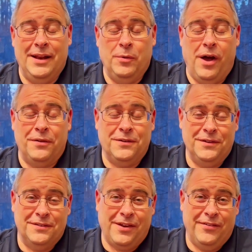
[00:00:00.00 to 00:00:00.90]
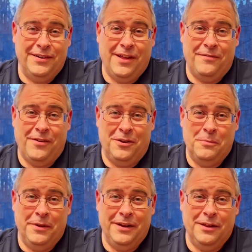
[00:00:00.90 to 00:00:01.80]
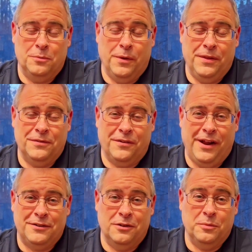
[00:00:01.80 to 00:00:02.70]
and we also discovered another vulnerability is with these credentials,